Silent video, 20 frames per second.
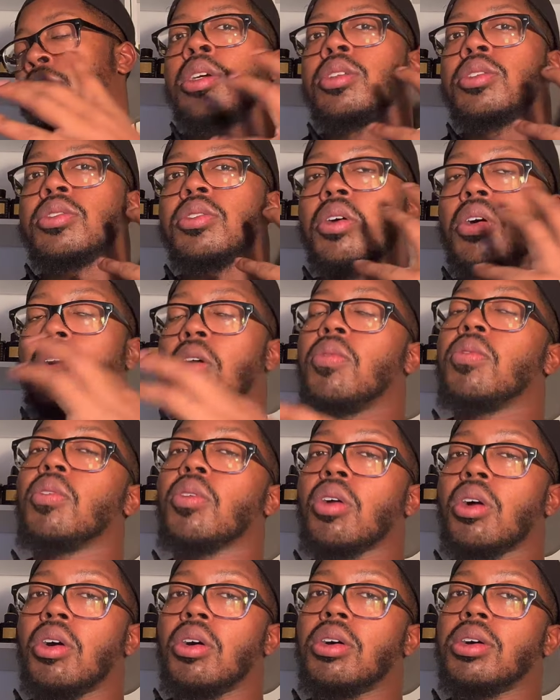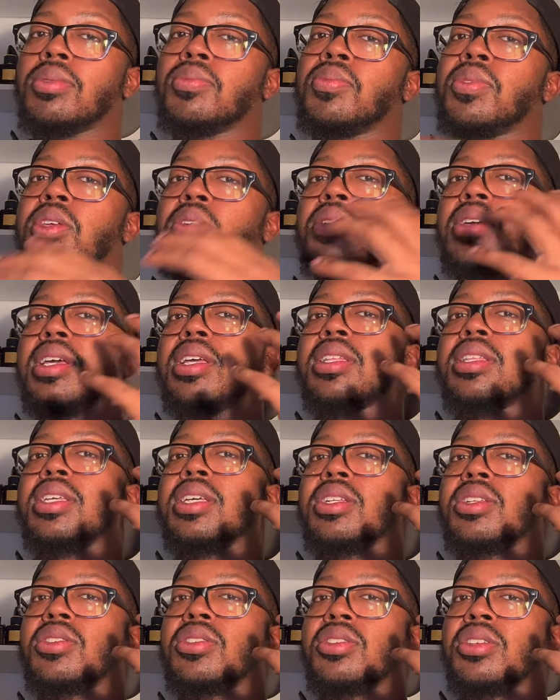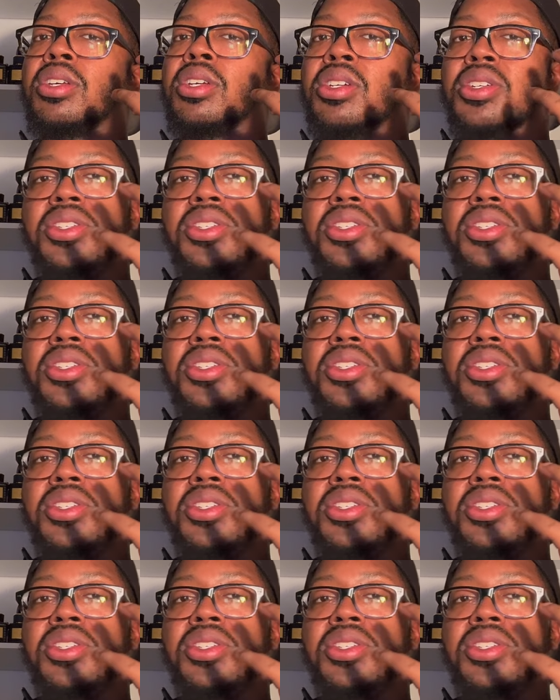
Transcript: So overall, you get this